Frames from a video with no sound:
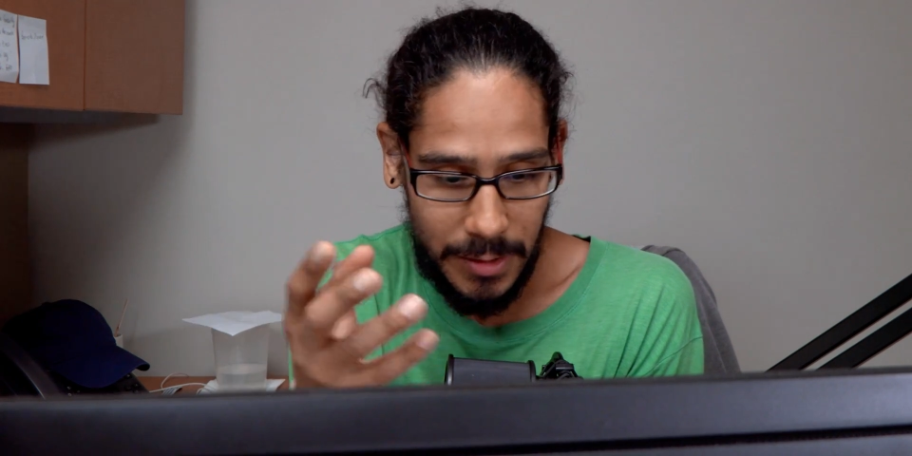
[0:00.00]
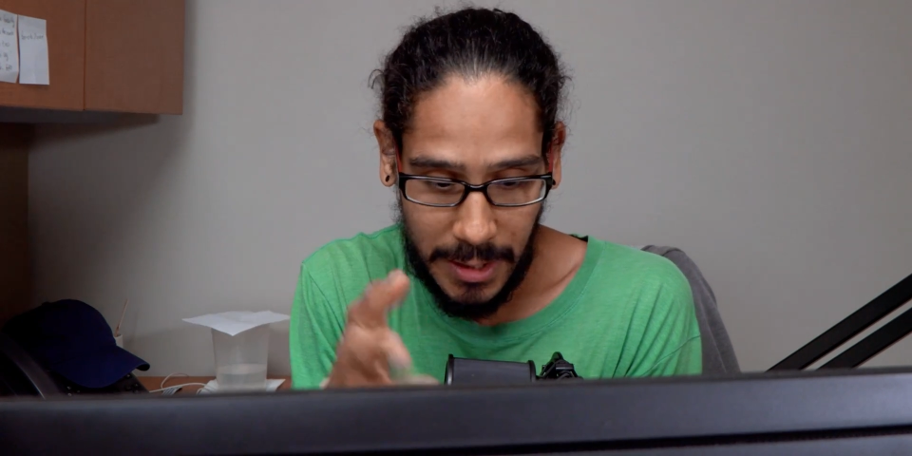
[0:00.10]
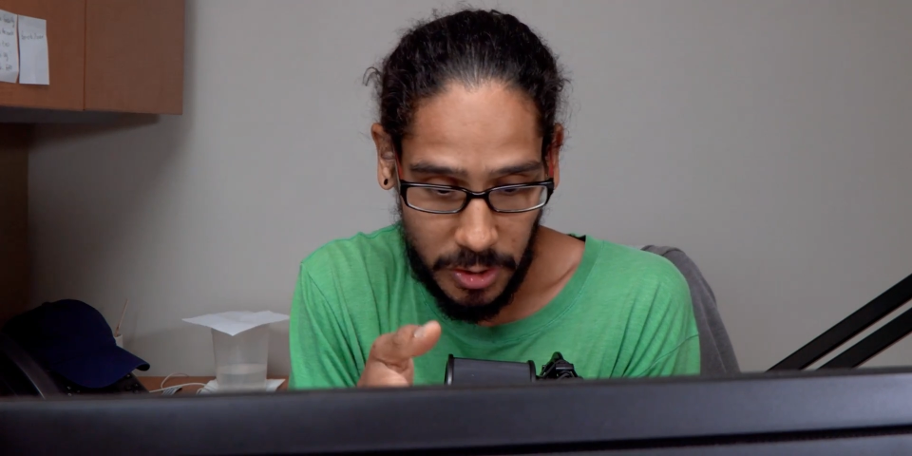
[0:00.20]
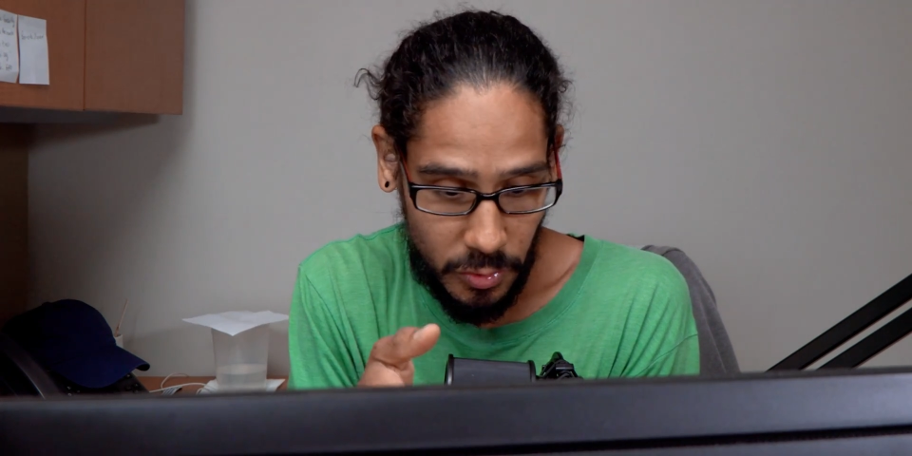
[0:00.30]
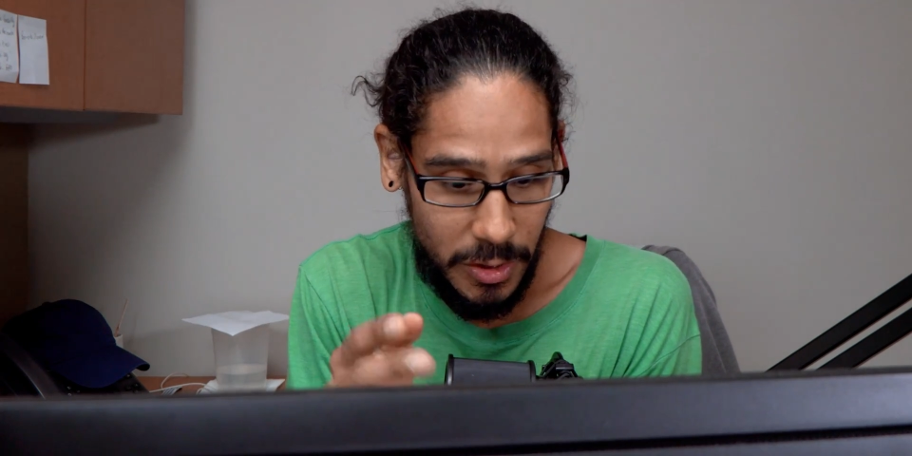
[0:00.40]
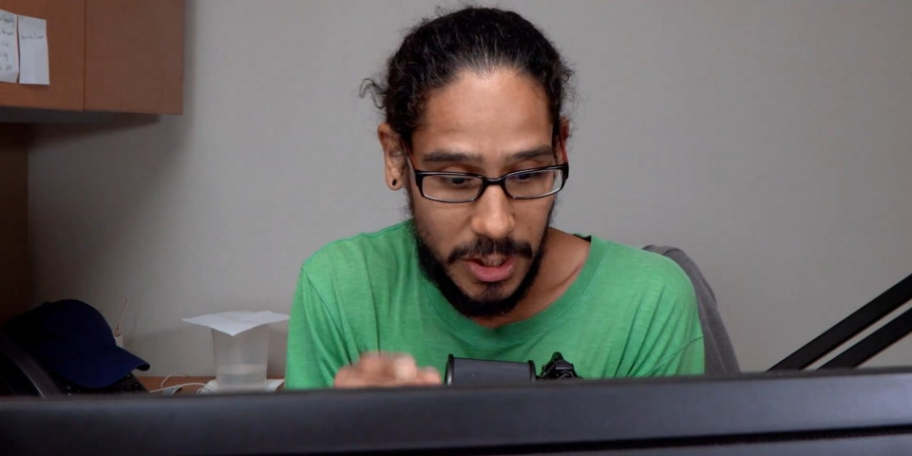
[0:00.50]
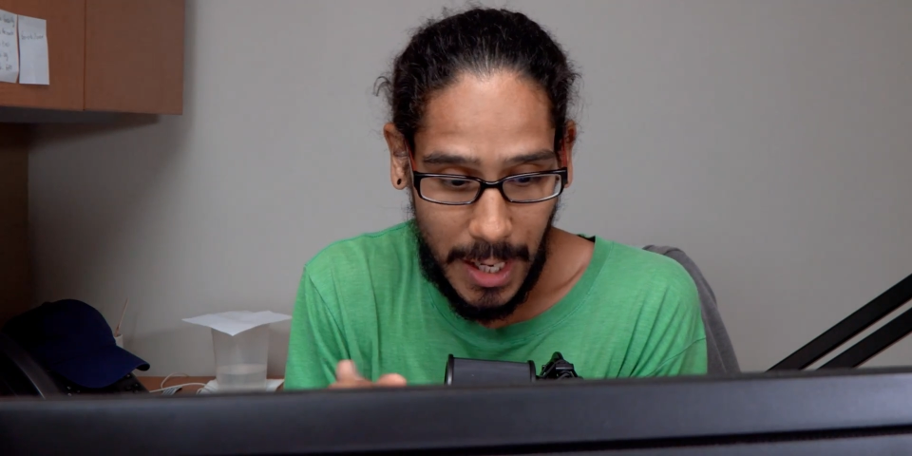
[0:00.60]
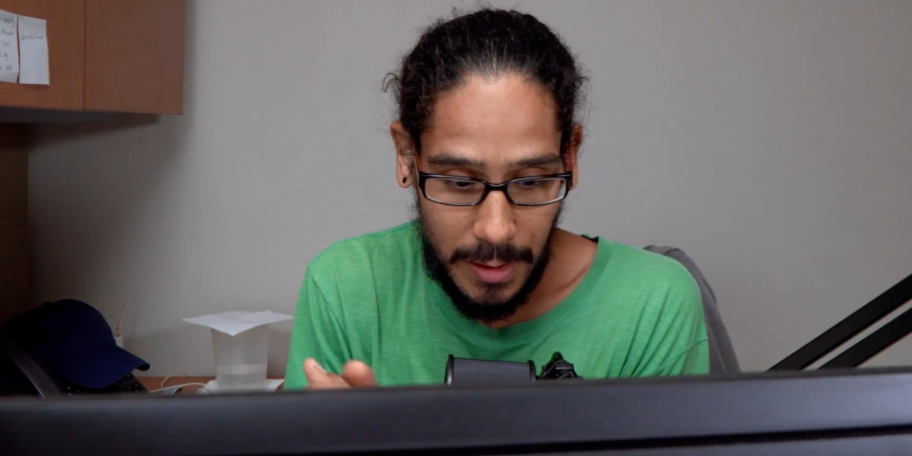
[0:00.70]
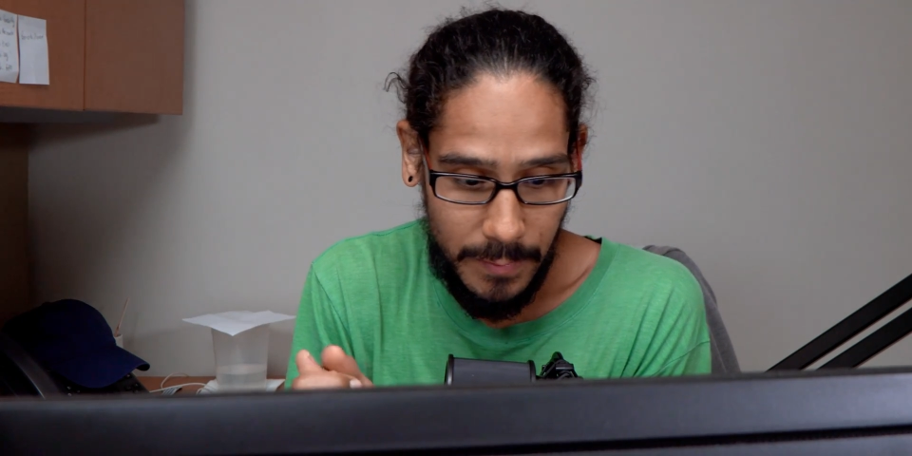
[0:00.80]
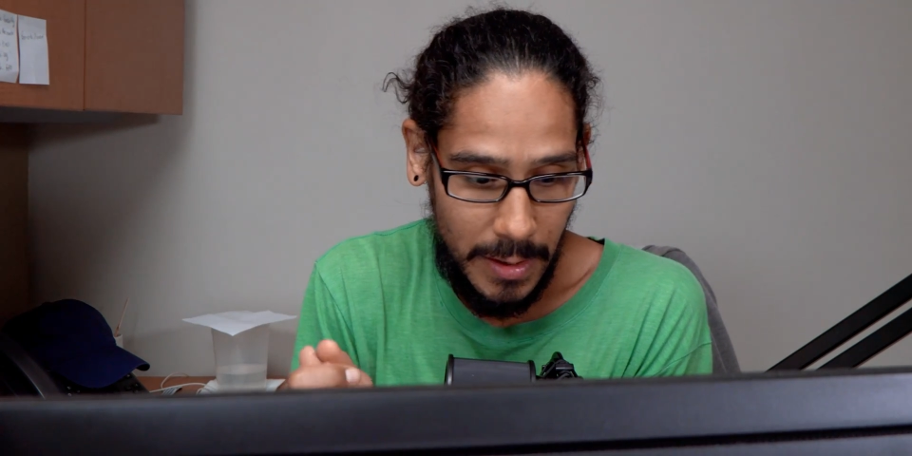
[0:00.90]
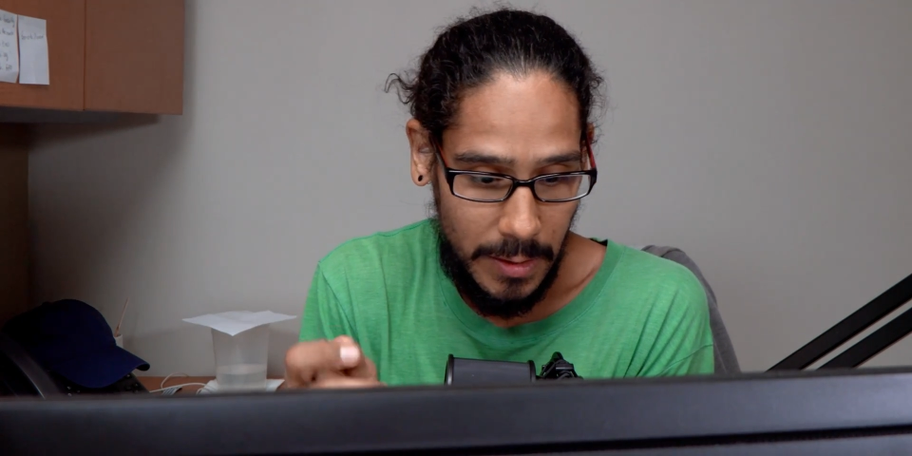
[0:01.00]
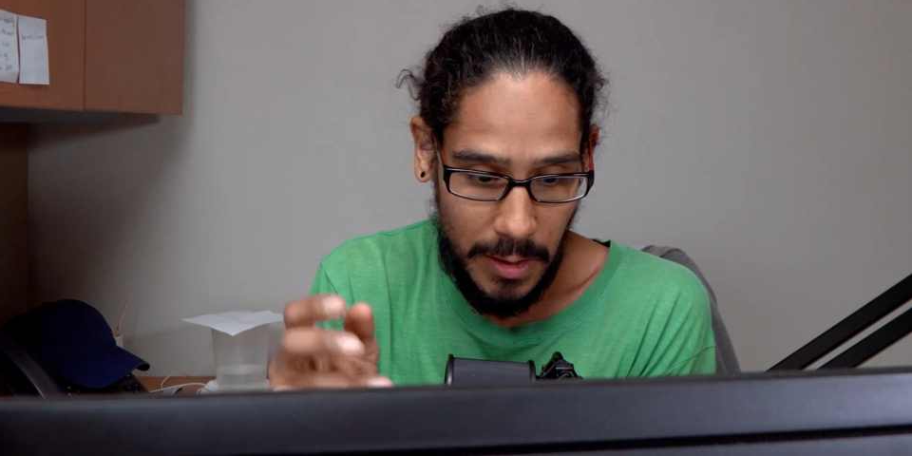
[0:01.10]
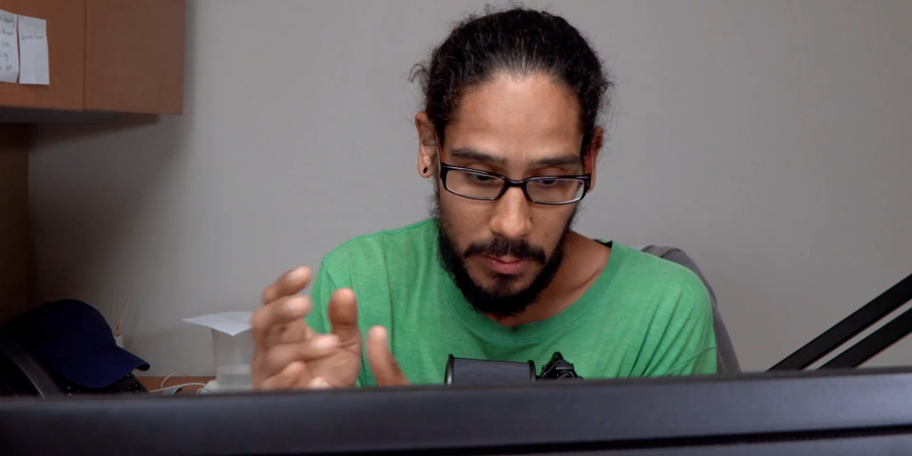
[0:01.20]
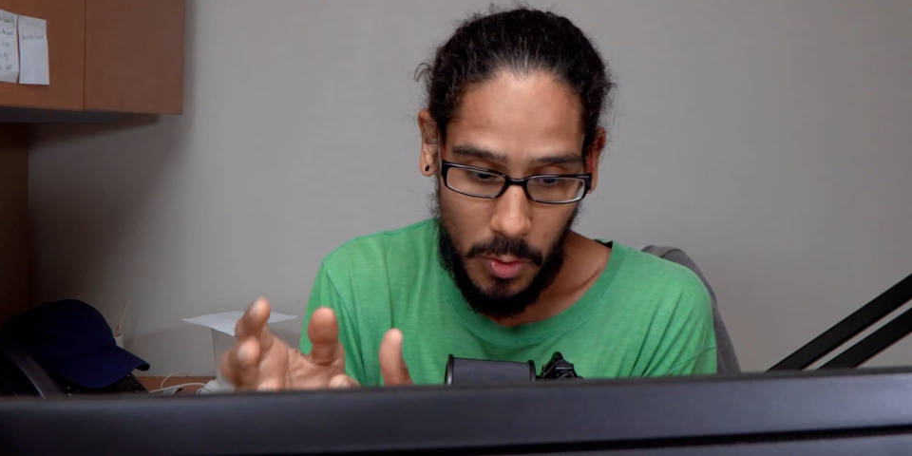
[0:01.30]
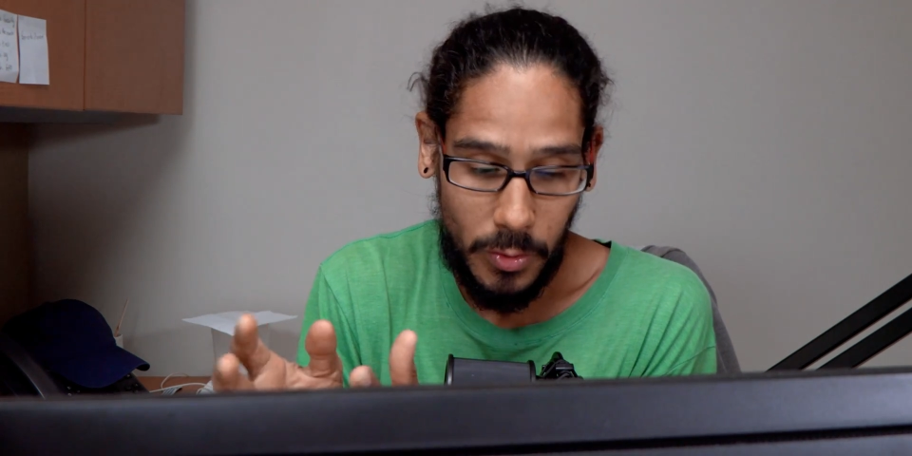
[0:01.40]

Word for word: take a screenshot of it and